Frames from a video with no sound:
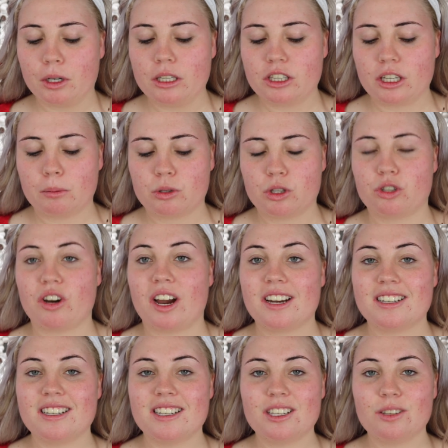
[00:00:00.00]
gonna jump straight
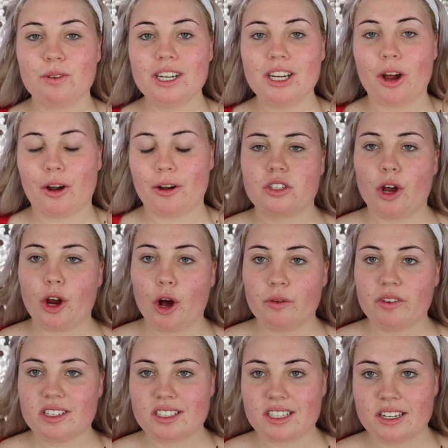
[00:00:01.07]
into this video. So
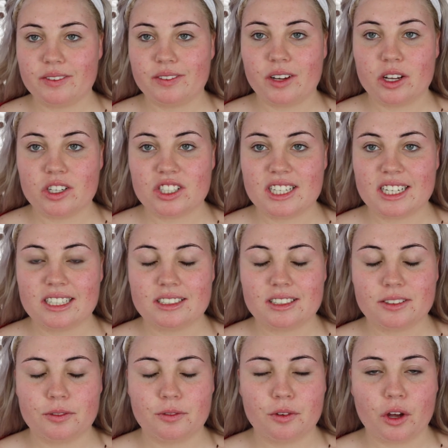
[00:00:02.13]
obviously, first
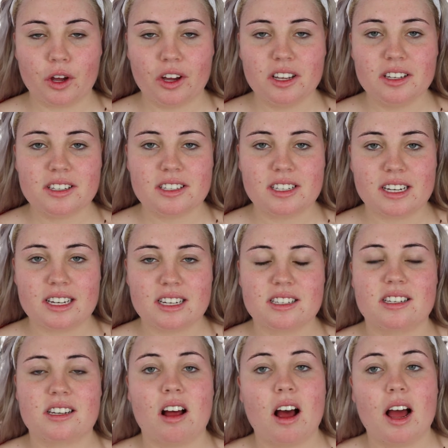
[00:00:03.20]
things first, it
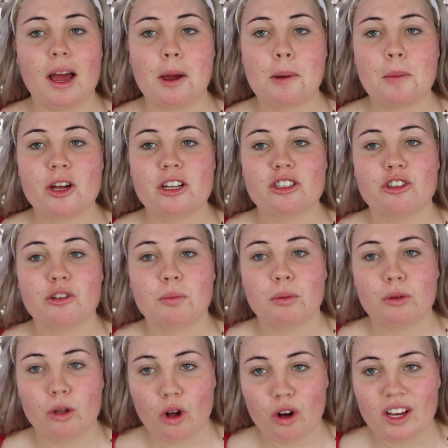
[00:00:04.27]
is time to
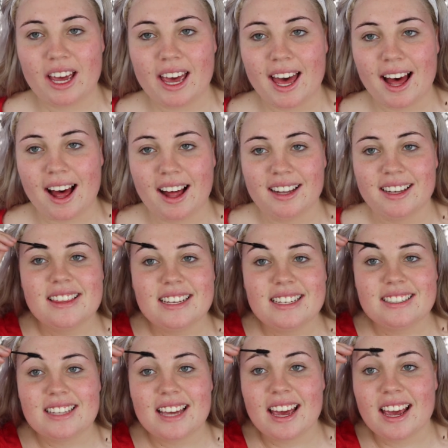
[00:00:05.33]
block out
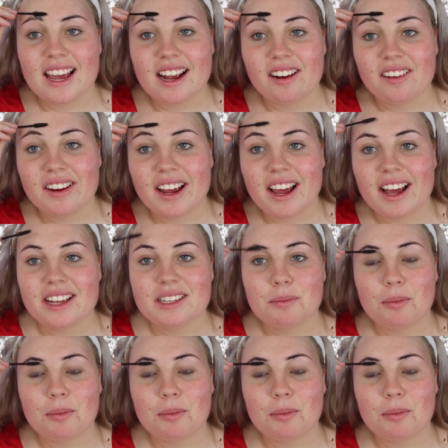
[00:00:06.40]
these hairy ass